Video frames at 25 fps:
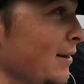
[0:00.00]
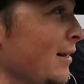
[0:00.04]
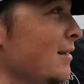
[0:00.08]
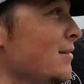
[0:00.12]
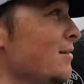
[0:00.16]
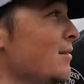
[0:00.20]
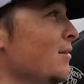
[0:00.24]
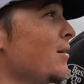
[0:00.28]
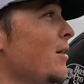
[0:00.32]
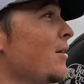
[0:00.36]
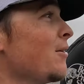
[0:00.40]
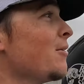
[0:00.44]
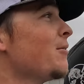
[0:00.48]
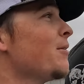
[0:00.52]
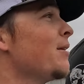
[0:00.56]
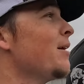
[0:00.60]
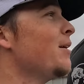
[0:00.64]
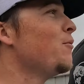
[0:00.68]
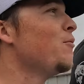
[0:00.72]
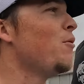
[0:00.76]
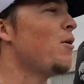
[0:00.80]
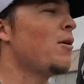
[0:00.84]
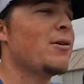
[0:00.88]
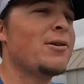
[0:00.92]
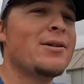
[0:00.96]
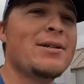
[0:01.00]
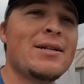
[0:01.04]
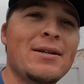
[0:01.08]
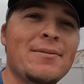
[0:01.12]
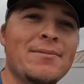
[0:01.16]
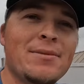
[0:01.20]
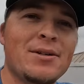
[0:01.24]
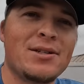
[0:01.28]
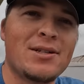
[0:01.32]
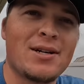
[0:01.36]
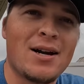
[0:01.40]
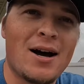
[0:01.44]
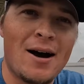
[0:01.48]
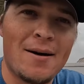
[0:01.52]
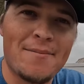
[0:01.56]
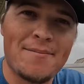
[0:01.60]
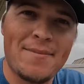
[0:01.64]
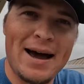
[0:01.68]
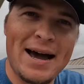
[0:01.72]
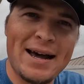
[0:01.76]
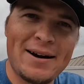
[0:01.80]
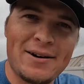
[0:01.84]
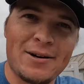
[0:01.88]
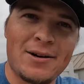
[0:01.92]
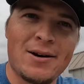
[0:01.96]
And that's another thing. Water temp does not
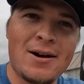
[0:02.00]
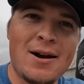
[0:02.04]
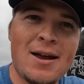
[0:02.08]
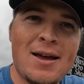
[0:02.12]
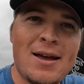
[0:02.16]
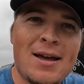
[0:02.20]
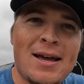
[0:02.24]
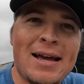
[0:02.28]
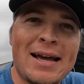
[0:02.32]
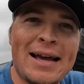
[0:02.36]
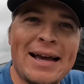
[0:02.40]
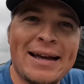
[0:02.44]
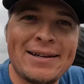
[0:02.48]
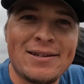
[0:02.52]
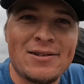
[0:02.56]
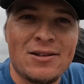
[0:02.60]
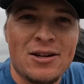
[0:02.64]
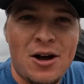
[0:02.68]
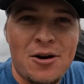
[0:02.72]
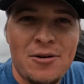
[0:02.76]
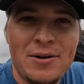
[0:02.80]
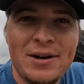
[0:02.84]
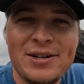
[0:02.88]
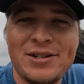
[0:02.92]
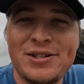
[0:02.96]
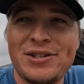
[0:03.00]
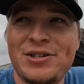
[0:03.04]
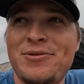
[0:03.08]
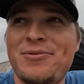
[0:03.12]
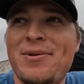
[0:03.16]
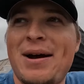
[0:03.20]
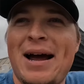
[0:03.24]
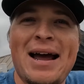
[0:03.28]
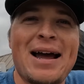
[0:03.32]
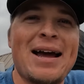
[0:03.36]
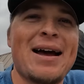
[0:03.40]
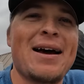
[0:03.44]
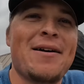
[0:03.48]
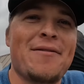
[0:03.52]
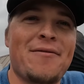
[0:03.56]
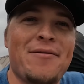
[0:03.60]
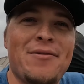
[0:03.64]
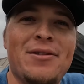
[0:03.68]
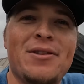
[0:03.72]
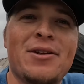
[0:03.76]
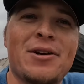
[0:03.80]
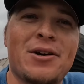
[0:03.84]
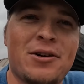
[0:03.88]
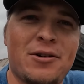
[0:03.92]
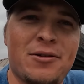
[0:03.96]
matter as long as you have
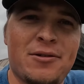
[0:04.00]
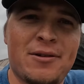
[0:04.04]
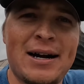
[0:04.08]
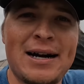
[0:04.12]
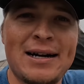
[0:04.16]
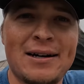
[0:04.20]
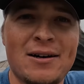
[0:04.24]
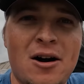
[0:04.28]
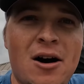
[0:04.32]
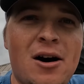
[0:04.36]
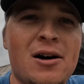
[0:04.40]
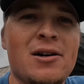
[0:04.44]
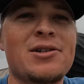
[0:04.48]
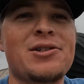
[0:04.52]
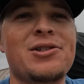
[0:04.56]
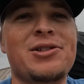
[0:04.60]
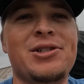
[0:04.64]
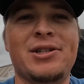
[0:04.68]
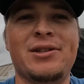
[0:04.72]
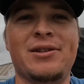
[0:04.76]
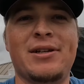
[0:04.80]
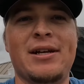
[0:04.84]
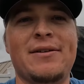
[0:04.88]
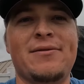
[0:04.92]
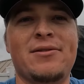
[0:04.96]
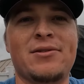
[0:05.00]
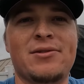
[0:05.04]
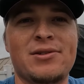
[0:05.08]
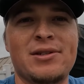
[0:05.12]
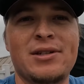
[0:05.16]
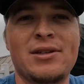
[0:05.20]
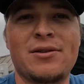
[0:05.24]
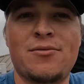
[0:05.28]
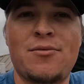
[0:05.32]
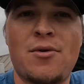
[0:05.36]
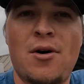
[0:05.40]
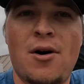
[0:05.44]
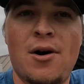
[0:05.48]
the correct oxygen levels in the